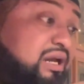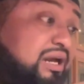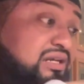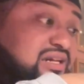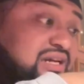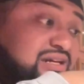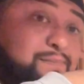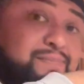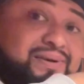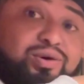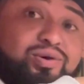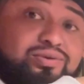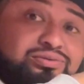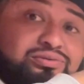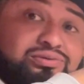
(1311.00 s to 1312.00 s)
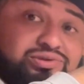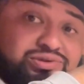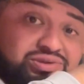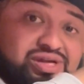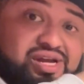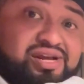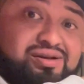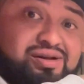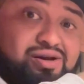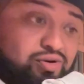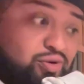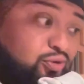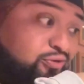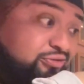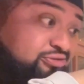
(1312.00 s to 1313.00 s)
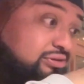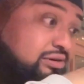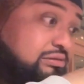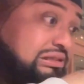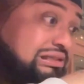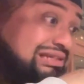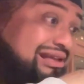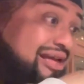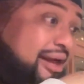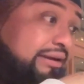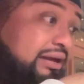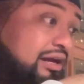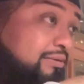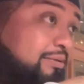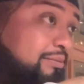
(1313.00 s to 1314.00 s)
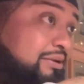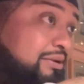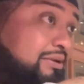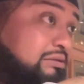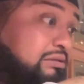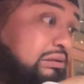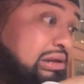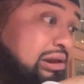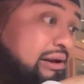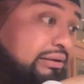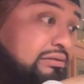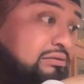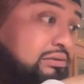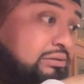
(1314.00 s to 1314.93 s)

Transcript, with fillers: That's like a big old cake, a loaf. Palma. Yes.